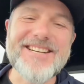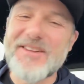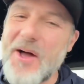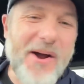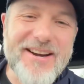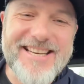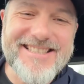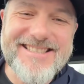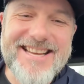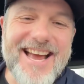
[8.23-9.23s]

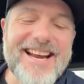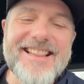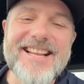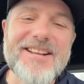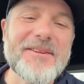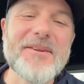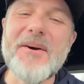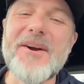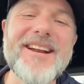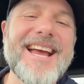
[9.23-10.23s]
glorious day that the
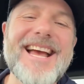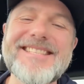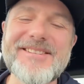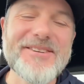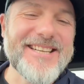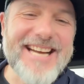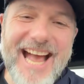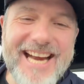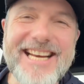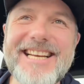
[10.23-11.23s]
Lord has
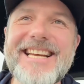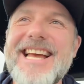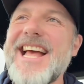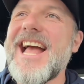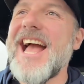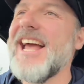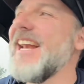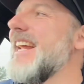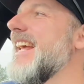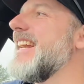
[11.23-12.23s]
created. And
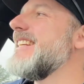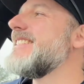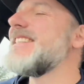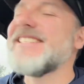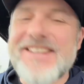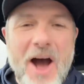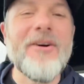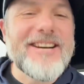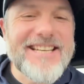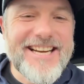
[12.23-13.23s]
it is
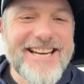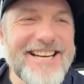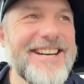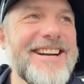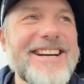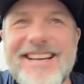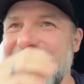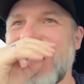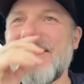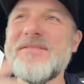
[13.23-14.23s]
snowing here
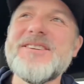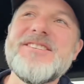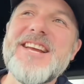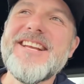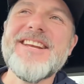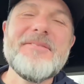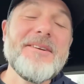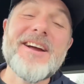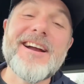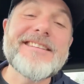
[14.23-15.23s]
in Virginia.
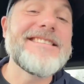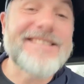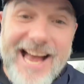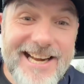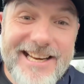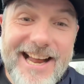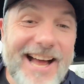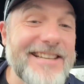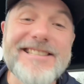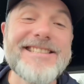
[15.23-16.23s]
We are excited.
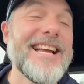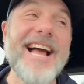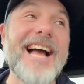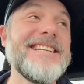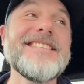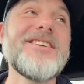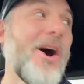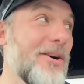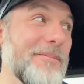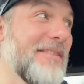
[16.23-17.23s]
I just I just
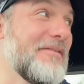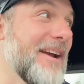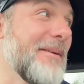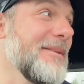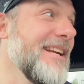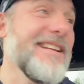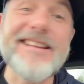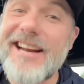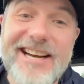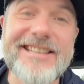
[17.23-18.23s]
called my family.
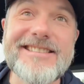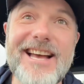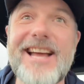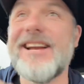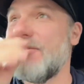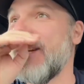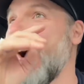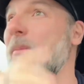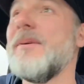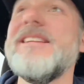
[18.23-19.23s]
They're excited. We
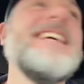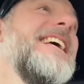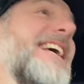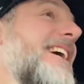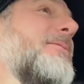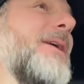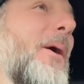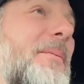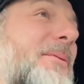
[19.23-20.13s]
hoping that we hoping